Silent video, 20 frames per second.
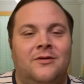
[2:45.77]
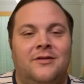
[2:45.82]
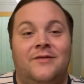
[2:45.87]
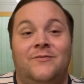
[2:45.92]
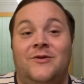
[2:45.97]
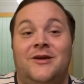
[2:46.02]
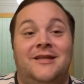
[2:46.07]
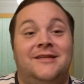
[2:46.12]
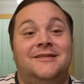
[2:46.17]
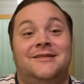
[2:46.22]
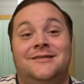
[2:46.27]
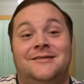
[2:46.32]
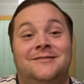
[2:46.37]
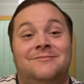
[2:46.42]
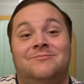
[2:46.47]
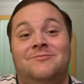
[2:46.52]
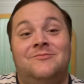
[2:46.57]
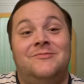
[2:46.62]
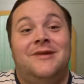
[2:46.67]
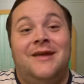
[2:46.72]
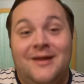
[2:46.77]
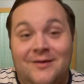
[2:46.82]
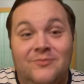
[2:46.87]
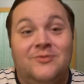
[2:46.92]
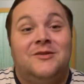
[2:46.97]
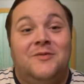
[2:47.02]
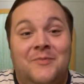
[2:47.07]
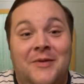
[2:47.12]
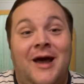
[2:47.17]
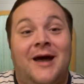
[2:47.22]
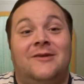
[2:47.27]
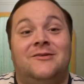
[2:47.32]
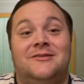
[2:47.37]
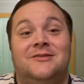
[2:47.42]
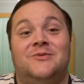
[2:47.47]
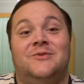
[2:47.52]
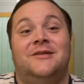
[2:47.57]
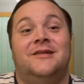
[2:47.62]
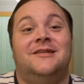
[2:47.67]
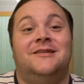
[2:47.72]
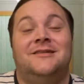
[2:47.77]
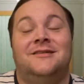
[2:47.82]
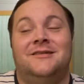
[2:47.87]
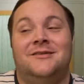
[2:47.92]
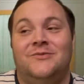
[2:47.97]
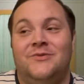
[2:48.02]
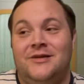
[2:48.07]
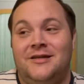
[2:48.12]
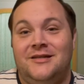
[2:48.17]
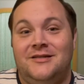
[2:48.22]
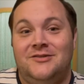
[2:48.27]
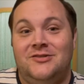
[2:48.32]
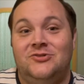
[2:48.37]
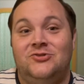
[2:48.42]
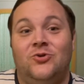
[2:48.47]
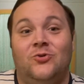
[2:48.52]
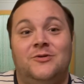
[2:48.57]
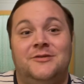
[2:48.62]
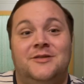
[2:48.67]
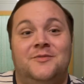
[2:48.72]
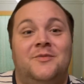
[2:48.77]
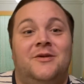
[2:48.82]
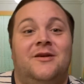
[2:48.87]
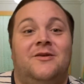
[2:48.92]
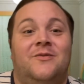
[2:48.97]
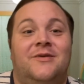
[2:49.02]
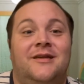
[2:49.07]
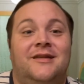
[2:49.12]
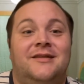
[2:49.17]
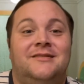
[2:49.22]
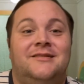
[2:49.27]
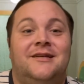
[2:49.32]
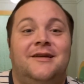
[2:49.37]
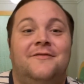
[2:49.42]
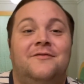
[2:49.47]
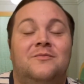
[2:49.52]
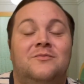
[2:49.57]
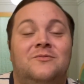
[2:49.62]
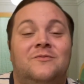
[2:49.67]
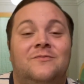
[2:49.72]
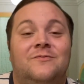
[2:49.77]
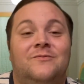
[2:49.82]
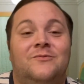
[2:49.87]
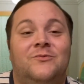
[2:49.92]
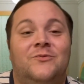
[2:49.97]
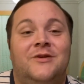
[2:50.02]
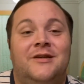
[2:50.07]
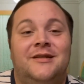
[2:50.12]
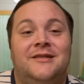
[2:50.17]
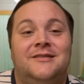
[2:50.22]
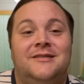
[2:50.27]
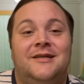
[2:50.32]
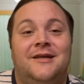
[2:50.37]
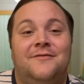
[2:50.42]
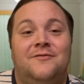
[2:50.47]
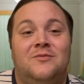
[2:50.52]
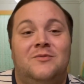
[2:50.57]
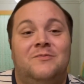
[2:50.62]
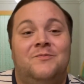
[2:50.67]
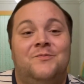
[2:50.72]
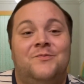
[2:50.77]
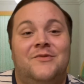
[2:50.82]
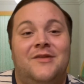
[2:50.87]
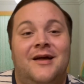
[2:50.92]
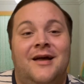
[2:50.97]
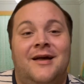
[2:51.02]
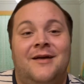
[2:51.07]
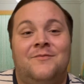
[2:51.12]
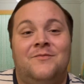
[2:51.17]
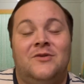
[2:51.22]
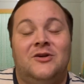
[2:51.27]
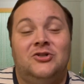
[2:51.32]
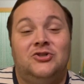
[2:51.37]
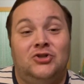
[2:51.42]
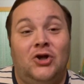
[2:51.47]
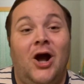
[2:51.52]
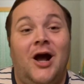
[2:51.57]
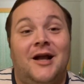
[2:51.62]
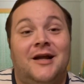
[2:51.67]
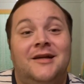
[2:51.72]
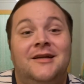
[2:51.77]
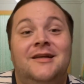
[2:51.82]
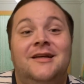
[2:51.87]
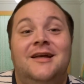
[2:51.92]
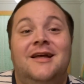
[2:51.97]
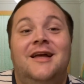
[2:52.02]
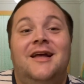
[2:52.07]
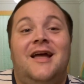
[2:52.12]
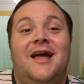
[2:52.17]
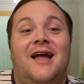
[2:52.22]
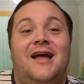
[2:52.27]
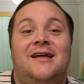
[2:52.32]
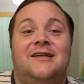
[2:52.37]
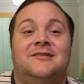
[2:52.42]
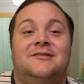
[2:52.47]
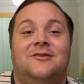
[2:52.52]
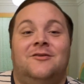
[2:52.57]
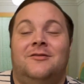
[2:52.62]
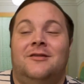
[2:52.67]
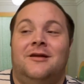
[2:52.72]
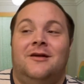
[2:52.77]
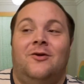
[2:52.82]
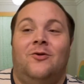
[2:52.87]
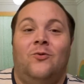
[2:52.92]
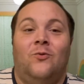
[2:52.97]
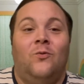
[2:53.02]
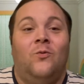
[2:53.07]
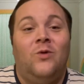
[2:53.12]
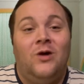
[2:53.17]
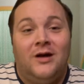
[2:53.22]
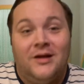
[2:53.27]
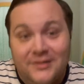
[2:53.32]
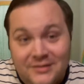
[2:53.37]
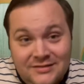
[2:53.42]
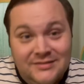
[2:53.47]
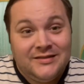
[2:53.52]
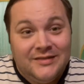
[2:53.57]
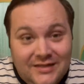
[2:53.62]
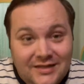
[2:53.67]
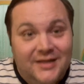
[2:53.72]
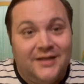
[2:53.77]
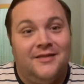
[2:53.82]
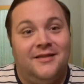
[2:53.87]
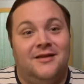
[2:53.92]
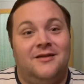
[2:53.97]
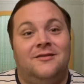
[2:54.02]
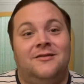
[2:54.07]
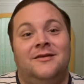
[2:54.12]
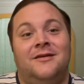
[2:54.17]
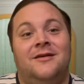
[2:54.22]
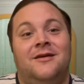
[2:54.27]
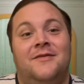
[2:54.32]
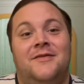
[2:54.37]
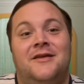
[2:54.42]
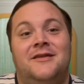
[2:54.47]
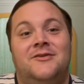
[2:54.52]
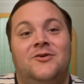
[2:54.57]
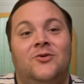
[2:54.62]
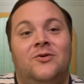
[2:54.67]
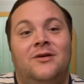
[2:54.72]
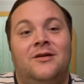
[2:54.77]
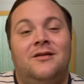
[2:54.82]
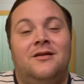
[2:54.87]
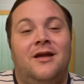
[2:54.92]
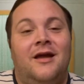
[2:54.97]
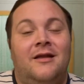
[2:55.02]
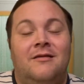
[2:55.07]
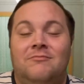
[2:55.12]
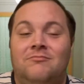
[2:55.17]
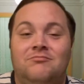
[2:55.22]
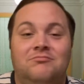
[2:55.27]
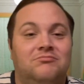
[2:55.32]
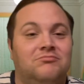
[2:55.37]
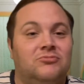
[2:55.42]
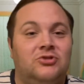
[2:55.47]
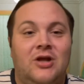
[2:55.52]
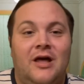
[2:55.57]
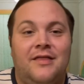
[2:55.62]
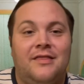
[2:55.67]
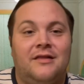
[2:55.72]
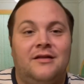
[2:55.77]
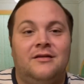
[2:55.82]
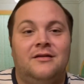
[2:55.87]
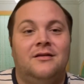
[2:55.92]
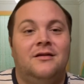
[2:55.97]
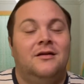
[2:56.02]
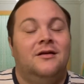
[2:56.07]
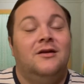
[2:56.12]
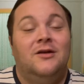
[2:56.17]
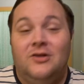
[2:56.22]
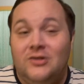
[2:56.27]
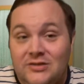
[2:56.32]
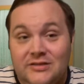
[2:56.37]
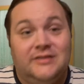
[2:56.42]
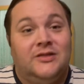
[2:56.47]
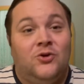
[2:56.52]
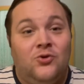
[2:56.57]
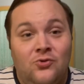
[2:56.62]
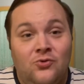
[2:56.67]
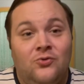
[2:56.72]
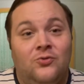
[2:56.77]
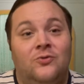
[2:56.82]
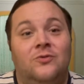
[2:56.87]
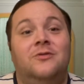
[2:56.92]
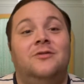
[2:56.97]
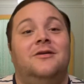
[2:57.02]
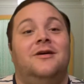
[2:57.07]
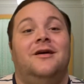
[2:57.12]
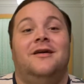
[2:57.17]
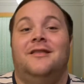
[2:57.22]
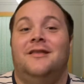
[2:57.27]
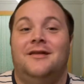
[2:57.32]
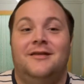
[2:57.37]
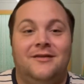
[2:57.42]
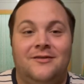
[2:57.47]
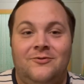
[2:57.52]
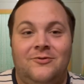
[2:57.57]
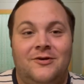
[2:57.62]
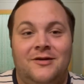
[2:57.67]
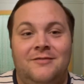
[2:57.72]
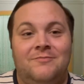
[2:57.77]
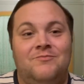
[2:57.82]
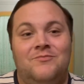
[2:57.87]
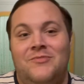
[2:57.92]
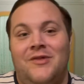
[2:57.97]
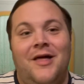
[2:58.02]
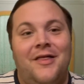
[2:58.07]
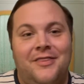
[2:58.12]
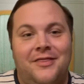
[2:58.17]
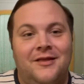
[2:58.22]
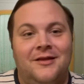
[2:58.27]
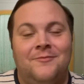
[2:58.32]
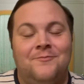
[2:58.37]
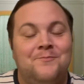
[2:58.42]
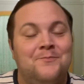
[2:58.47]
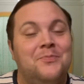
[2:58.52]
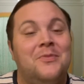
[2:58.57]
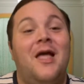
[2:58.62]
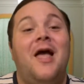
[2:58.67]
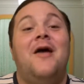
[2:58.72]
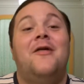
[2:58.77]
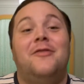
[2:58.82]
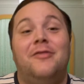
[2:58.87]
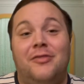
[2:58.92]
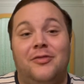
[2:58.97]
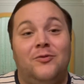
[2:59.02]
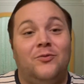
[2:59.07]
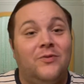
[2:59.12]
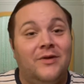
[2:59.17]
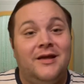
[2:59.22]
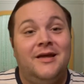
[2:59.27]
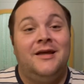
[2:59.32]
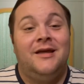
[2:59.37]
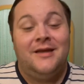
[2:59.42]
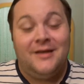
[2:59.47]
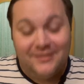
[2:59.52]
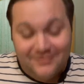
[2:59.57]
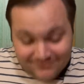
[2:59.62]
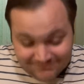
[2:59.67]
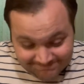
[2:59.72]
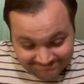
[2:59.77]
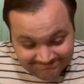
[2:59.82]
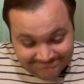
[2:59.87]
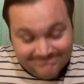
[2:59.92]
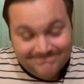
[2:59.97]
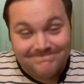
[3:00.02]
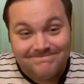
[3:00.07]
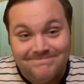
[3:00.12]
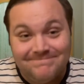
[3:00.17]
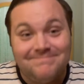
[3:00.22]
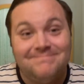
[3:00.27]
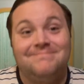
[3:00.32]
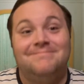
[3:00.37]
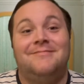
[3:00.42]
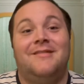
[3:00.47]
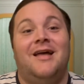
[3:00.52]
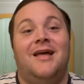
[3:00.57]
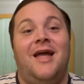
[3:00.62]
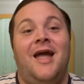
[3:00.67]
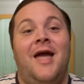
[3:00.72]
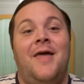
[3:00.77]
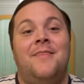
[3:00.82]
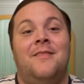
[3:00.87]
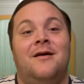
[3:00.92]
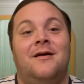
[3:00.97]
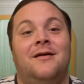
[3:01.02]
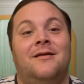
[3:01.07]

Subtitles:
we need to hit him with the paddles, we need to jolt him here, we need to give him a shock. And so they go 1, and they clear, and they do it, and nothing. 2, and they do it, and nothing. 3, and